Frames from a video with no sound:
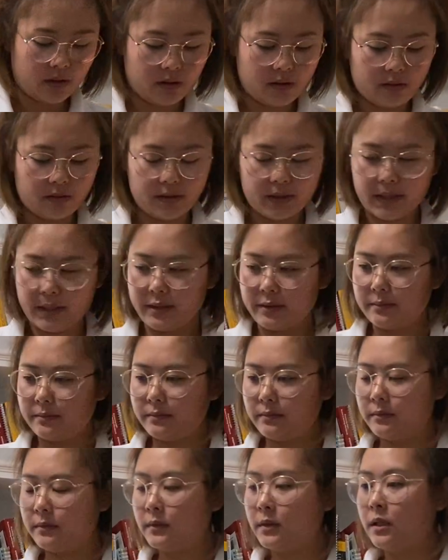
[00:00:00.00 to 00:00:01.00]
Alright.
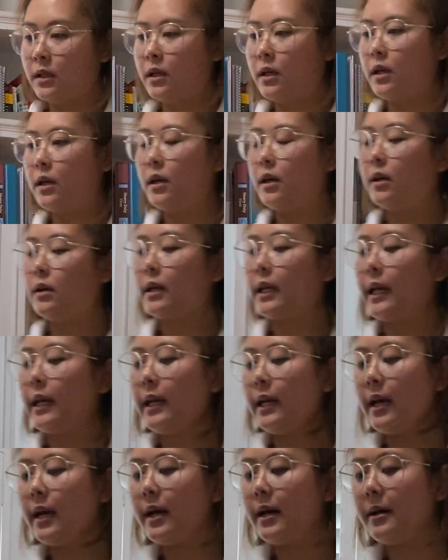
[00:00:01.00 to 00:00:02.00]

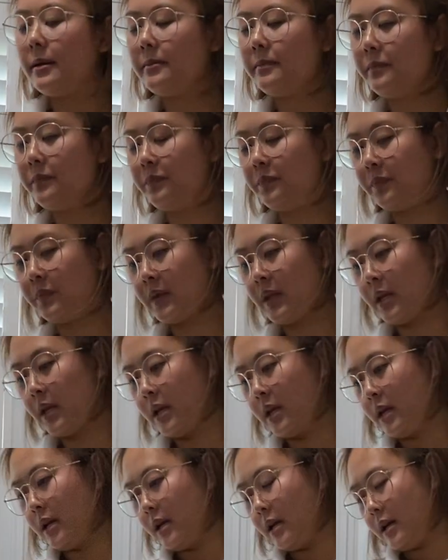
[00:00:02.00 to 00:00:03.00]
Okay,
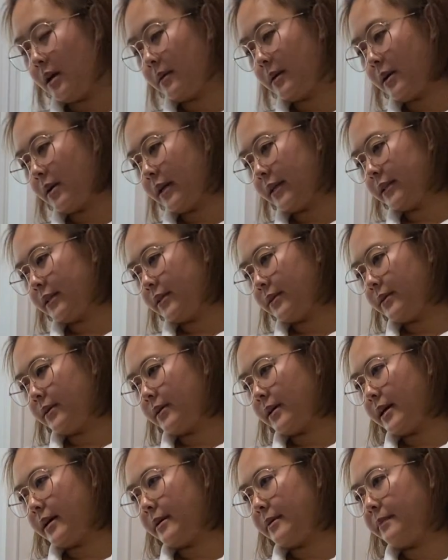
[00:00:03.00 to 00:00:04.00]
going to
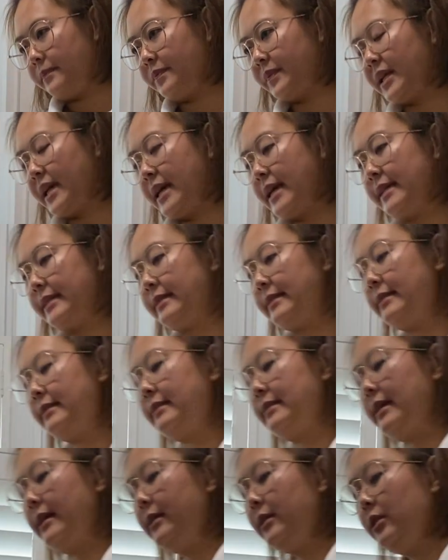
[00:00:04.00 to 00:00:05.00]

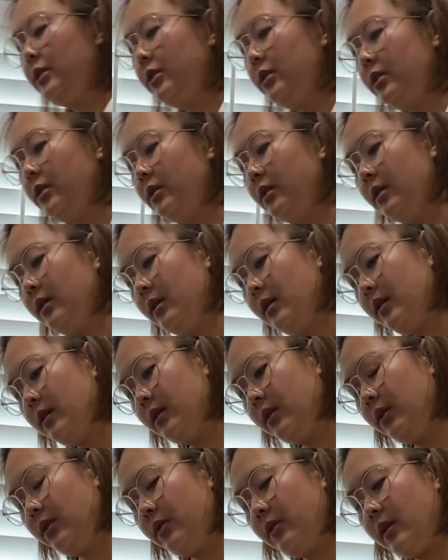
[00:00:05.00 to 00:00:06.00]
set
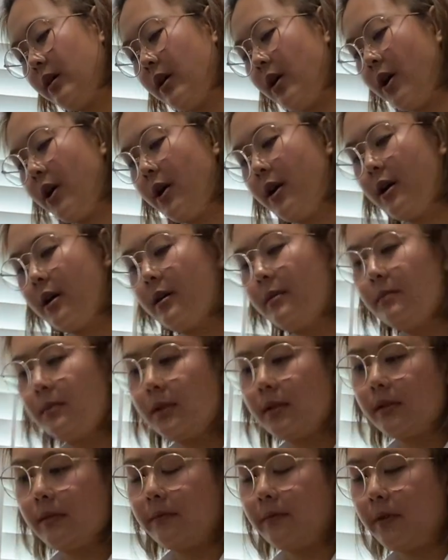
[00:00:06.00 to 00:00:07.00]
your
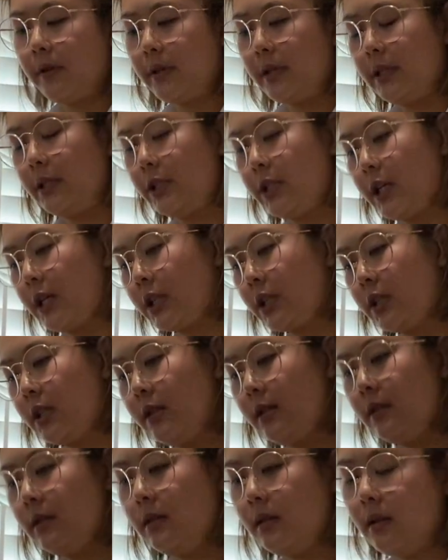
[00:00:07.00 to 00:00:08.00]
arms for your
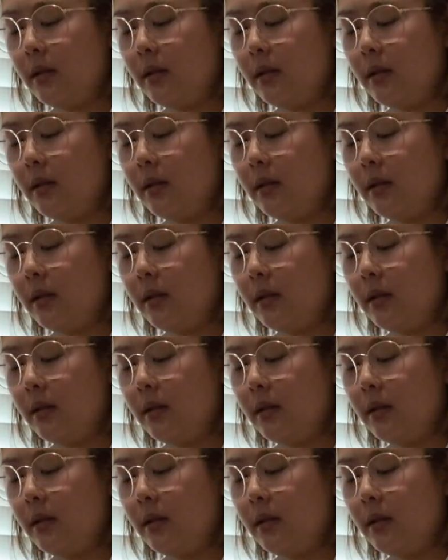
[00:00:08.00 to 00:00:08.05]
injection.